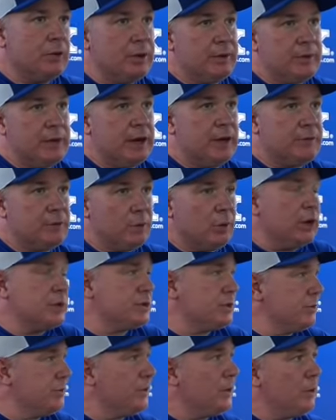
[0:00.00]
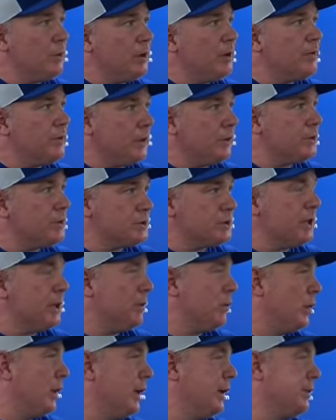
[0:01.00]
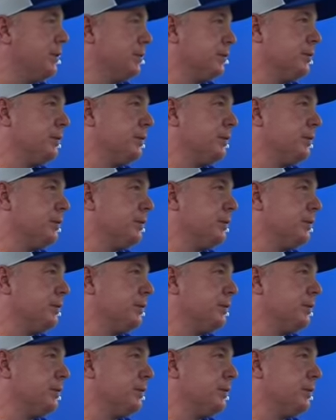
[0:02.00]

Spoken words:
even after watching the film, I felt the same way.